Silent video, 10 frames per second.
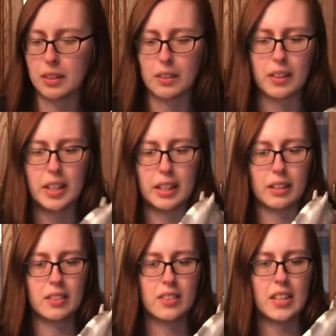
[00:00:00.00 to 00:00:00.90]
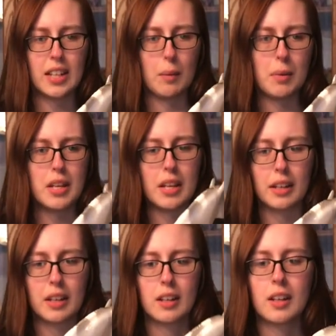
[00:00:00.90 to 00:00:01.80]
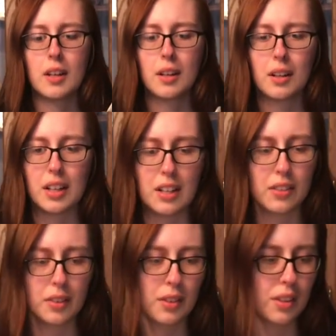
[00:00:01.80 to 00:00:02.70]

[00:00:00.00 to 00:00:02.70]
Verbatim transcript: Alright, let's take a peek. He's